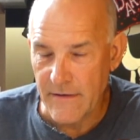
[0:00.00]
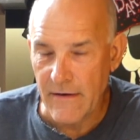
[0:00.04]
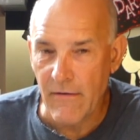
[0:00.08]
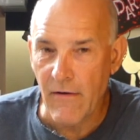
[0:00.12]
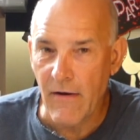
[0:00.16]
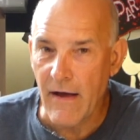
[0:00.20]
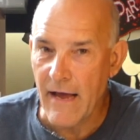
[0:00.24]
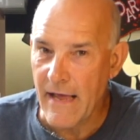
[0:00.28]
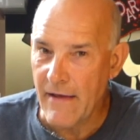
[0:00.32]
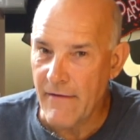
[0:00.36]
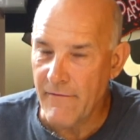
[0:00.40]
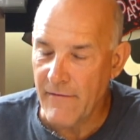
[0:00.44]

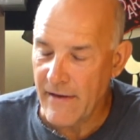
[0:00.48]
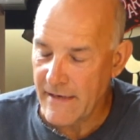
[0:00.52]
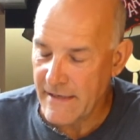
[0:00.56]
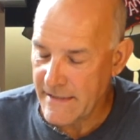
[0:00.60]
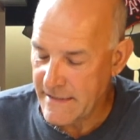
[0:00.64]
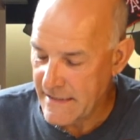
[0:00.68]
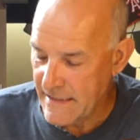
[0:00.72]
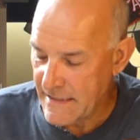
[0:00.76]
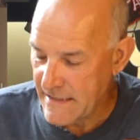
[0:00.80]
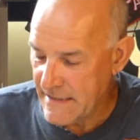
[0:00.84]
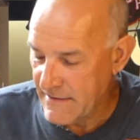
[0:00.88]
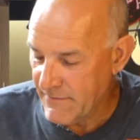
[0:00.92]
Now I have
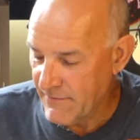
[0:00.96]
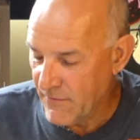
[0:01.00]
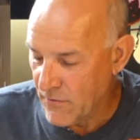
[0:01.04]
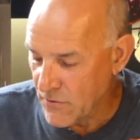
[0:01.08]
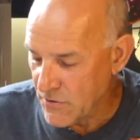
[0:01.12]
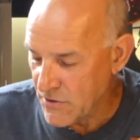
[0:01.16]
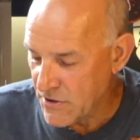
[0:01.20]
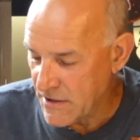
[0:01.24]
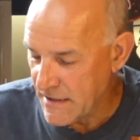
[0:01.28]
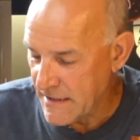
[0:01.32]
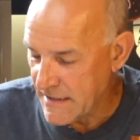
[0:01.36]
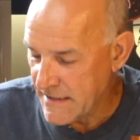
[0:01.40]
access
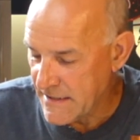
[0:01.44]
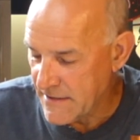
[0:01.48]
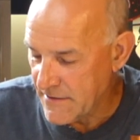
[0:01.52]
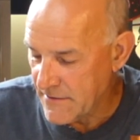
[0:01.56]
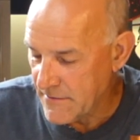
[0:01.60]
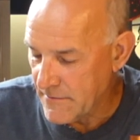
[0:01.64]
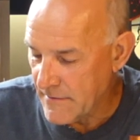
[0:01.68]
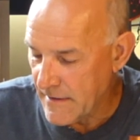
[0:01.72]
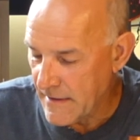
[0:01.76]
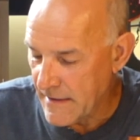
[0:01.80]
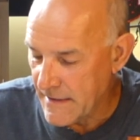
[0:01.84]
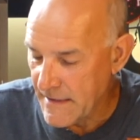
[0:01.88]
fortunately
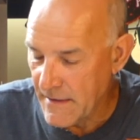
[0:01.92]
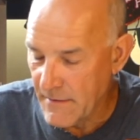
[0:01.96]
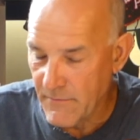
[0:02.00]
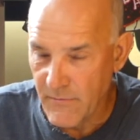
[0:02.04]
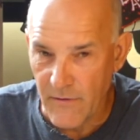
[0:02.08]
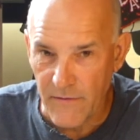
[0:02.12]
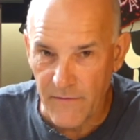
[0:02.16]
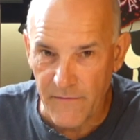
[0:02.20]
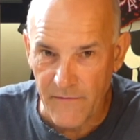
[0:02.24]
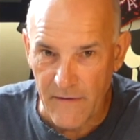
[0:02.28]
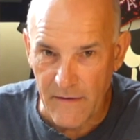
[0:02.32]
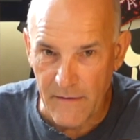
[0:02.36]
to a
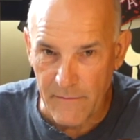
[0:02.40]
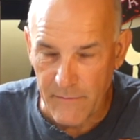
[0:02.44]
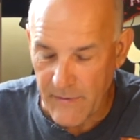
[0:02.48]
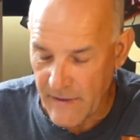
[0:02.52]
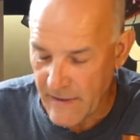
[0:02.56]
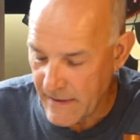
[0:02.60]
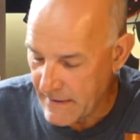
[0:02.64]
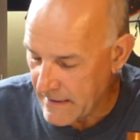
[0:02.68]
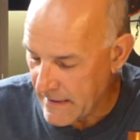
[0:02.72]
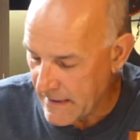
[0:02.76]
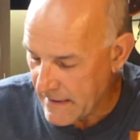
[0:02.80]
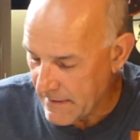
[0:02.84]
number of
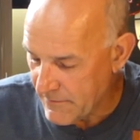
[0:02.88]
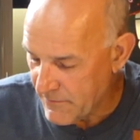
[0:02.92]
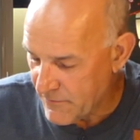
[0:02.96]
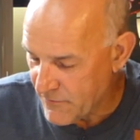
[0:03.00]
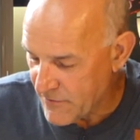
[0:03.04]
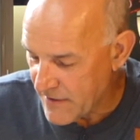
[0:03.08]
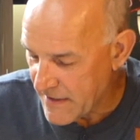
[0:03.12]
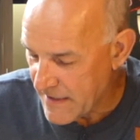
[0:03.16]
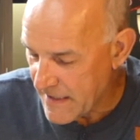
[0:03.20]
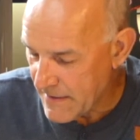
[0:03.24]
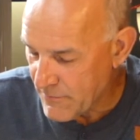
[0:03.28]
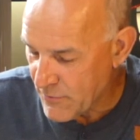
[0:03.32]
big
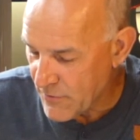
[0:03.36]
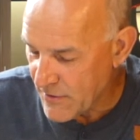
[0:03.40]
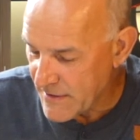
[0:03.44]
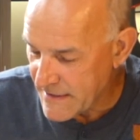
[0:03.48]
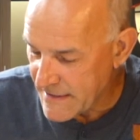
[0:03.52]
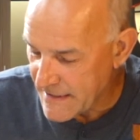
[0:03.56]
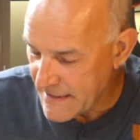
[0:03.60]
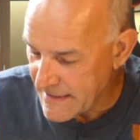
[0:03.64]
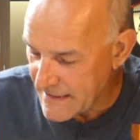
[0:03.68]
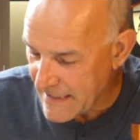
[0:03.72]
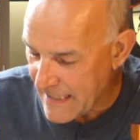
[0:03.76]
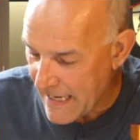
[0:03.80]
3D
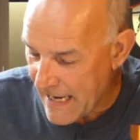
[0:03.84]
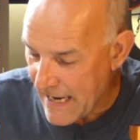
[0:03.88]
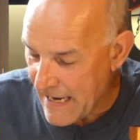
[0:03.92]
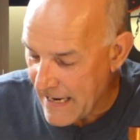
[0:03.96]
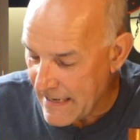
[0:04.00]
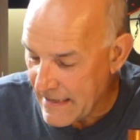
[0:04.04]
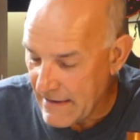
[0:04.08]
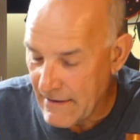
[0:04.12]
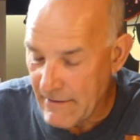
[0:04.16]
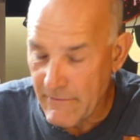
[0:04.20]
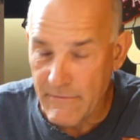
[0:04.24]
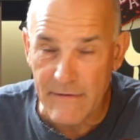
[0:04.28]
printers,
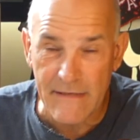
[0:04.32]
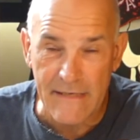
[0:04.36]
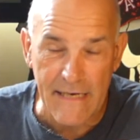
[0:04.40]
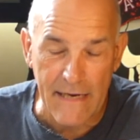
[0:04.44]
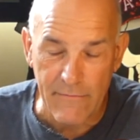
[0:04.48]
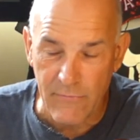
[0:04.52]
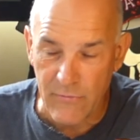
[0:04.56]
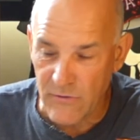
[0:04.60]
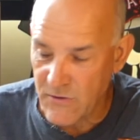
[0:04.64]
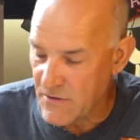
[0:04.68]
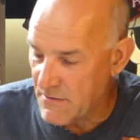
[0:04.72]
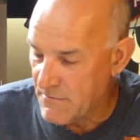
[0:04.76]
and I was
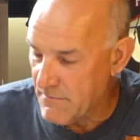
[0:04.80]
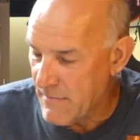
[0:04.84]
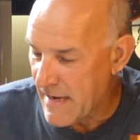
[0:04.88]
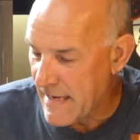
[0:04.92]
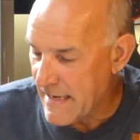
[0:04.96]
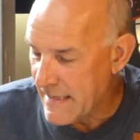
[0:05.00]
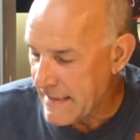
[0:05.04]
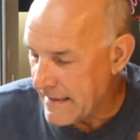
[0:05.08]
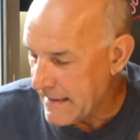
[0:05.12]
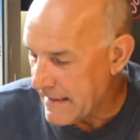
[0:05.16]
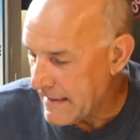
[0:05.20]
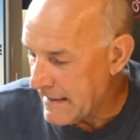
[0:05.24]
able to
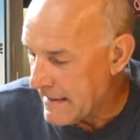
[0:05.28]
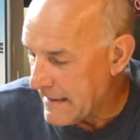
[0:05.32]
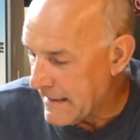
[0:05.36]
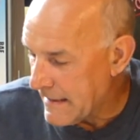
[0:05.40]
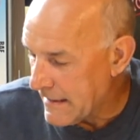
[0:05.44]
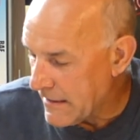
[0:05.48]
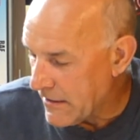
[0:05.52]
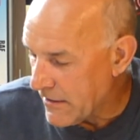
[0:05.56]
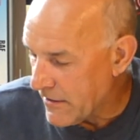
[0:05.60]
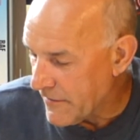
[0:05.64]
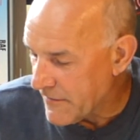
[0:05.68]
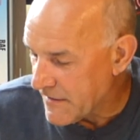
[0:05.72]
make
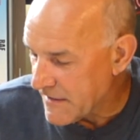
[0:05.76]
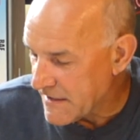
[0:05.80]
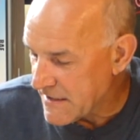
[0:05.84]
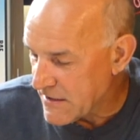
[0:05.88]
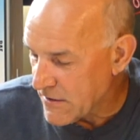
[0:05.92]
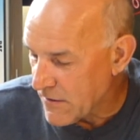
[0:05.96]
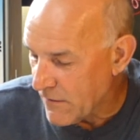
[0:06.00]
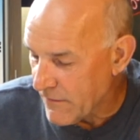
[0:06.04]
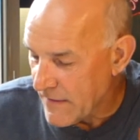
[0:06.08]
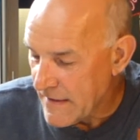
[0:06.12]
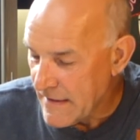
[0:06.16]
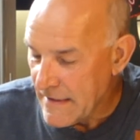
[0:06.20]
a lot of this
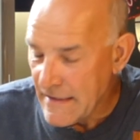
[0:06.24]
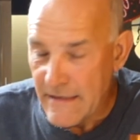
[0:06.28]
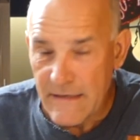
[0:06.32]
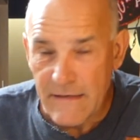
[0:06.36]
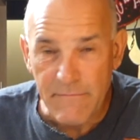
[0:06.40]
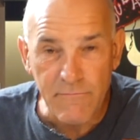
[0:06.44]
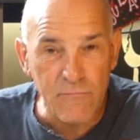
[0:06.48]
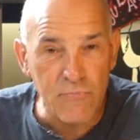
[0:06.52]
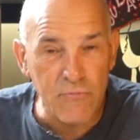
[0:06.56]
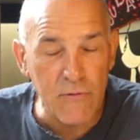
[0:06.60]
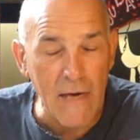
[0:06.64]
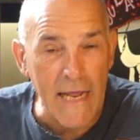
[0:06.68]
stuff,
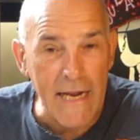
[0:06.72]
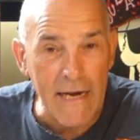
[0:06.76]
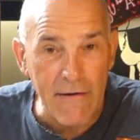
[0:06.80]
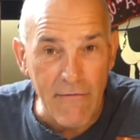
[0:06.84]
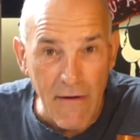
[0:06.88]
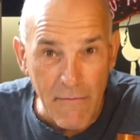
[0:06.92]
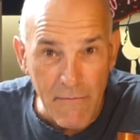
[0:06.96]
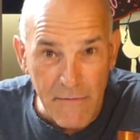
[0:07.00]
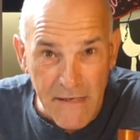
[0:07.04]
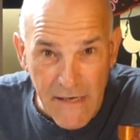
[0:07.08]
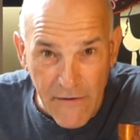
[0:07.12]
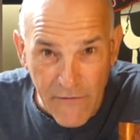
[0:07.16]
playing
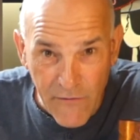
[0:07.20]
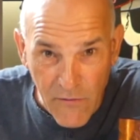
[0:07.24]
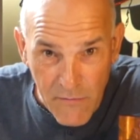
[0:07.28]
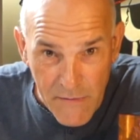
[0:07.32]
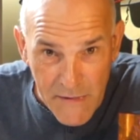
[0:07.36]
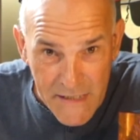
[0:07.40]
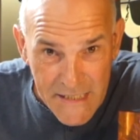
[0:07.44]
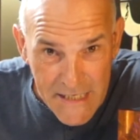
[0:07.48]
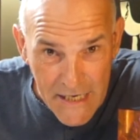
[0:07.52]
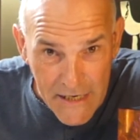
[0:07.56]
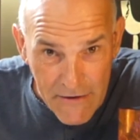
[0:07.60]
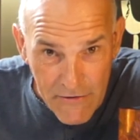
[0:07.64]
around with
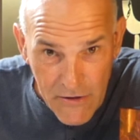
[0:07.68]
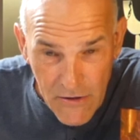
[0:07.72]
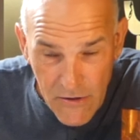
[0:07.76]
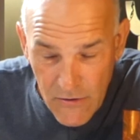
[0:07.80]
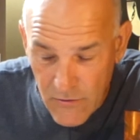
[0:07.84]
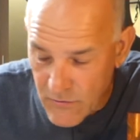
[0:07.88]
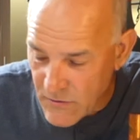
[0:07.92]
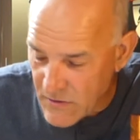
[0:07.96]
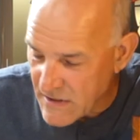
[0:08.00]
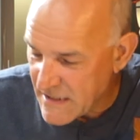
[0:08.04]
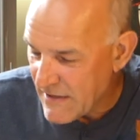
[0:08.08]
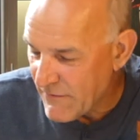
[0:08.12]
different
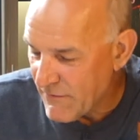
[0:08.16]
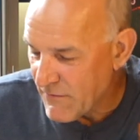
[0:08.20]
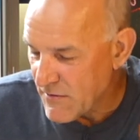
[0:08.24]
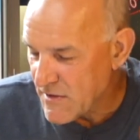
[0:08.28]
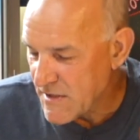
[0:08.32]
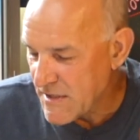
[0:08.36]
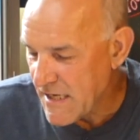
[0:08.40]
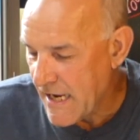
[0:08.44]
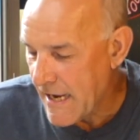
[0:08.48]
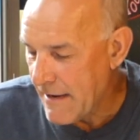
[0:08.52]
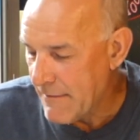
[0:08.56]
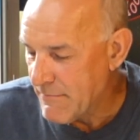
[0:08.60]
materials,
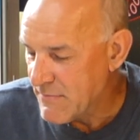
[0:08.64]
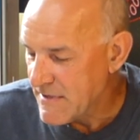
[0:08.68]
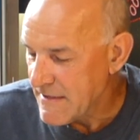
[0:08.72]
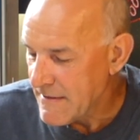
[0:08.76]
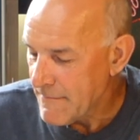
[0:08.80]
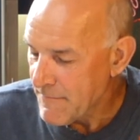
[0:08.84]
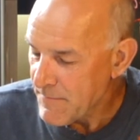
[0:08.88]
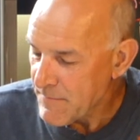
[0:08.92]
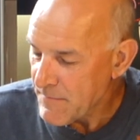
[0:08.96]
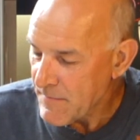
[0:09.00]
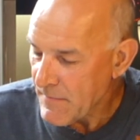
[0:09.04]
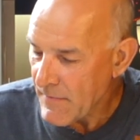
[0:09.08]
different types
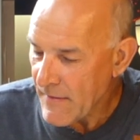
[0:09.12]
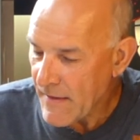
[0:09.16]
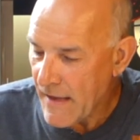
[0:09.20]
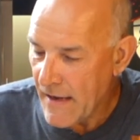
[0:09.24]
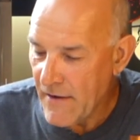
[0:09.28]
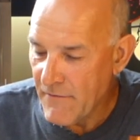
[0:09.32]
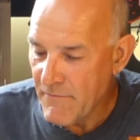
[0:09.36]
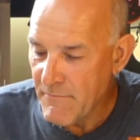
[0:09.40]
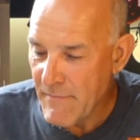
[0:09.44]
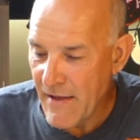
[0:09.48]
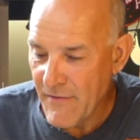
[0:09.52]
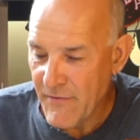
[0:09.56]

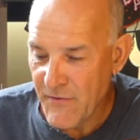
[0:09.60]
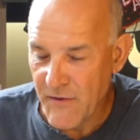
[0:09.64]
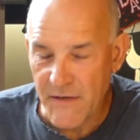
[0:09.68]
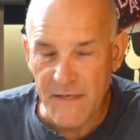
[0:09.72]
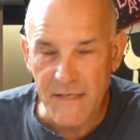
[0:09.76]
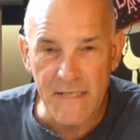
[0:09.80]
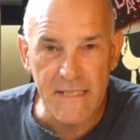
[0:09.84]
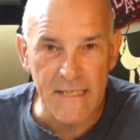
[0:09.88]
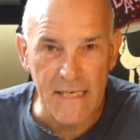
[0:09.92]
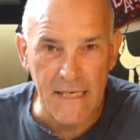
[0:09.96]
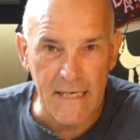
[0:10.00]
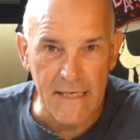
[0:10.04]
of
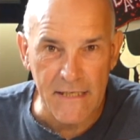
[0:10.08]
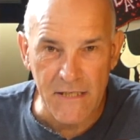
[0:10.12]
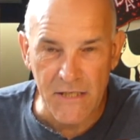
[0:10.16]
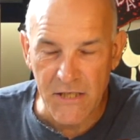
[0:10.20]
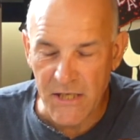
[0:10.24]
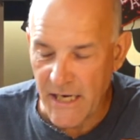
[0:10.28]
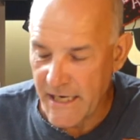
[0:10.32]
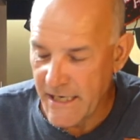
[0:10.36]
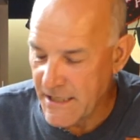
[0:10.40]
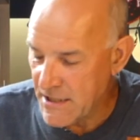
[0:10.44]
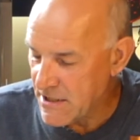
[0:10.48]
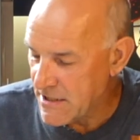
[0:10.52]
methods and
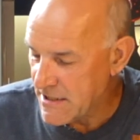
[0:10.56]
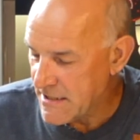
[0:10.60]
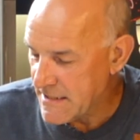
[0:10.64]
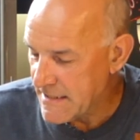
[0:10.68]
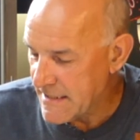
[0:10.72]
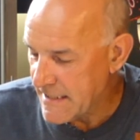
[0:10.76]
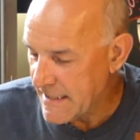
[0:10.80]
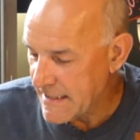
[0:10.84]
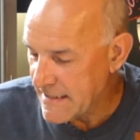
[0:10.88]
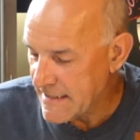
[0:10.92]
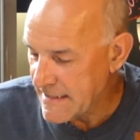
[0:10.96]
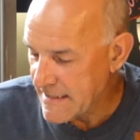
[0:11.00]
changes
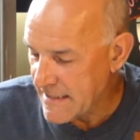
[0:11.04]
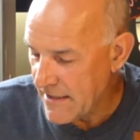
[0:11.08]
and things.